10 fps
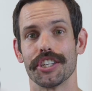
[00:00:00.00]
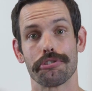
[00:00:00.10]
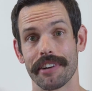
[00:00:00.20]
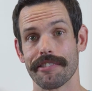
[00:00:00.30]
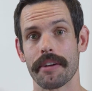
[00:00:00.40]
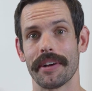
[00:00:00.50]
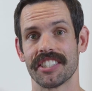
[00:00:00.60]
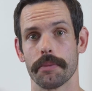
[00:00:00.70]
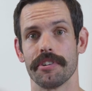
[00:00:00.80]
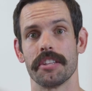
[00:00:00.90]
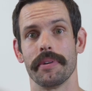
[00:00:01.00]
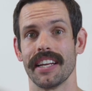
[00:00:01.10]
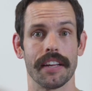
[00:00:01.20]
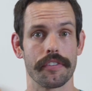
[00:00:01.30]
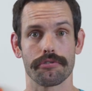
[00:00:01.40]
To reiterate my summary at the
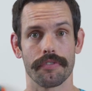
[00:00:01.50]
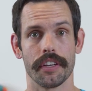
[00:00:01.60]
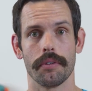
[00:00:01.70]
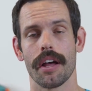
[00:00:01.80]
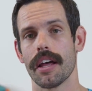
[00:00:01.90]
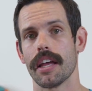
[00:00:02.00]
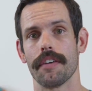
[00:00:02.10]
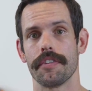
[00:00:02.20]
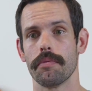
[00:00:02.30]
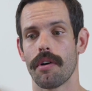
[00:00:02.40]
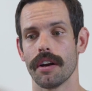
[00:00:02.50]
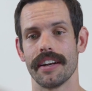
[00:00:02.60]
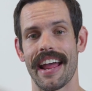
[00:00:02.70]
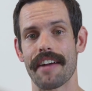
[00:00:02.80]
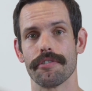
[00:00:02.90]
beginning of this review, if you want
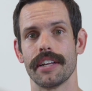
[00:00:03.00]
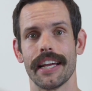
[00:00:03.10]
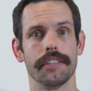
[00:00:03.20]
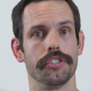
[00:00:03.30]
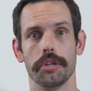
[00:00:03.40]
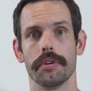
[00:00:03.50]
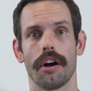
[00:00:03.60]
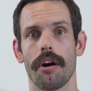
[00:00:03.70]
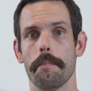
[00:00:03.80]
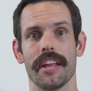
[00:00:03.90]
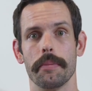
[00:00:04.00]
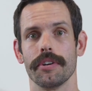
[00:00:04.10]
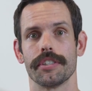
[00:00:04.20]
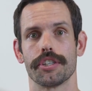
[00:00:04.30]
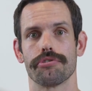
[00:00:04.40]
an everyday do-it-all
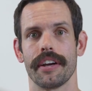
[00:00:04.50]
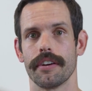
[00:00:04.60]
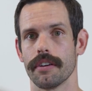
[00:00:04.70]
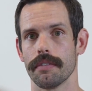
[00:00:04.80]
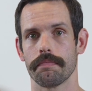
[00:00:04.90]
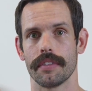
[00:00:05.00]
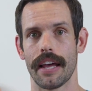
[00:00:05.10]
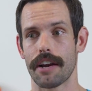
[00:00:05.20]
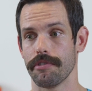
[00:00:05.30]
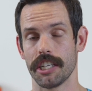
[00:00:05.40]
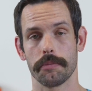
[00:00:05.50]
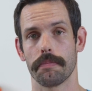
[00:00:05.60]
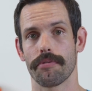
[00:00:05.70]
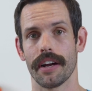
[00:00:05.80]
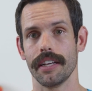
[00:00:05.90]
minimalistic trainer at a reasonable
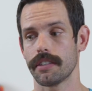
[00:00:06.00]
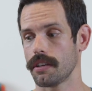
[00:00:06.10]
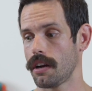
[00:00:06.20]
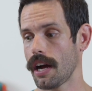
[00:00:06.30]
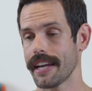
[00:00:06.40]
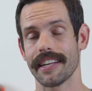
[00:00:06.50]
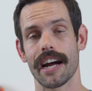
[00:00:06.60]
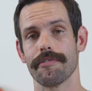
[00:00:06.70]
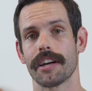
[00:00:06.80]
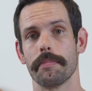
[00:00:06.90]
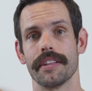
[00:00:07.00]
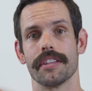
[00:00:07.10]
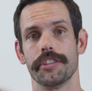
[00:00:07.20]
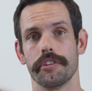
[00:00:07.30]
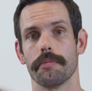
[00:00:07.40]
price, I cannot recommend the
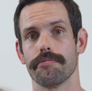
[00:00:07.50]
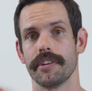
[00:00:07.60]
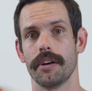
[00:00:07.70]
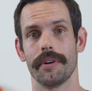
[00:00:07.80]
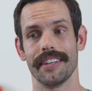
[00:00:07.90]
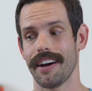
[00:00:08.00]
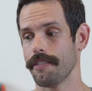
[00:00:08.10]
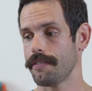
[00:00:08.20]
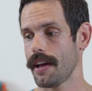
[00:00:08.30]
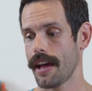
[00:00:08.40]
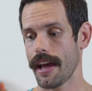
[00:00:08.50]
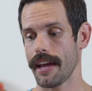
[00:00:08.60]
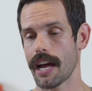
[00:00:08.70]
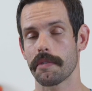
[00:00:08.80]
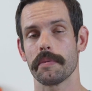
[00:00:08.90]
Xero Prio enough,
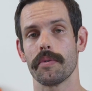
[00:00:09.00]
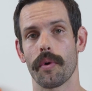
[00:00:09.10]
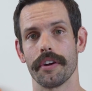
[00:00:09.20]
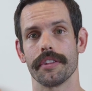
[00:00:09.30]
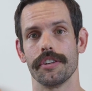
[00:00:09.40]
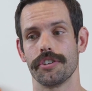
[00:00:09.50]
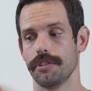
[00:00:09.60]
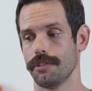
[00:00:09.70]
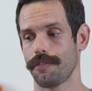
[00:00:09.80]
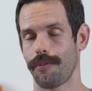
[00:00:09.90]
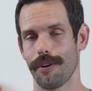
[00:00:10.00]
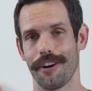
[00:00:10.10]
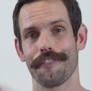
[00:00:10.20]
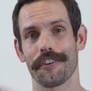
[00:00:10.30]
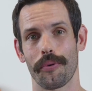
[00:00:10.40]
and I'm gonna be wearing these shoes for
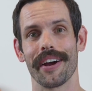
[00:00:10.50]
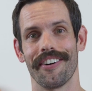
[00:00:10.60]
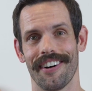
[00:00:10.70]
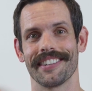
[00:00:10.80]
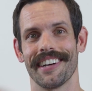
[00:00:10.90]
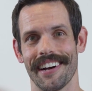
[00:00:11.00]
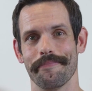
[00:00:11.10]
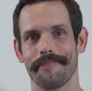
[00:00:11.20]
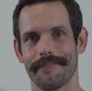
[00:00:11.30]
quite a long time.